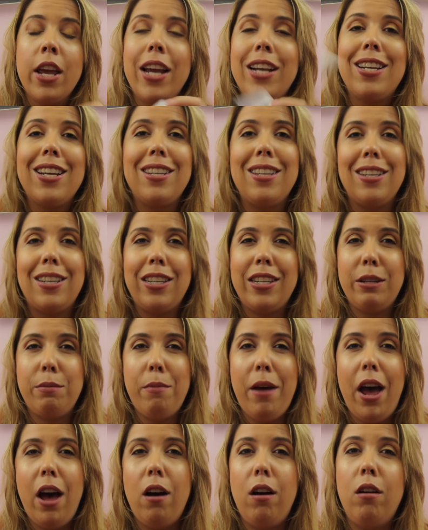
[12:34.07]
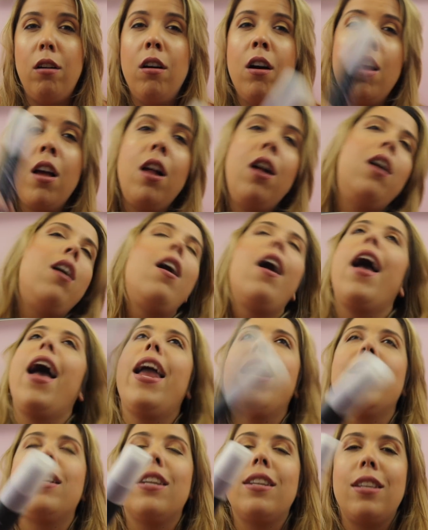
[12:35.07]
It doesn't smell,
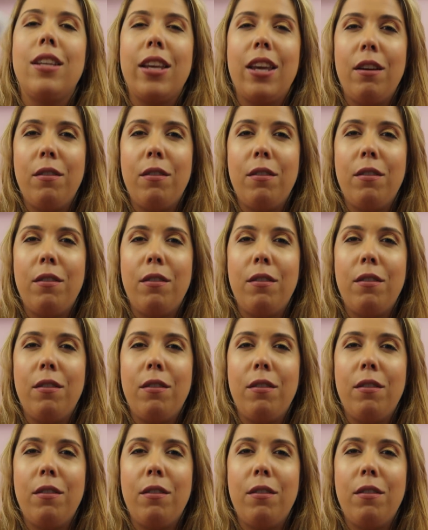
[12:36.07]
and it doesn't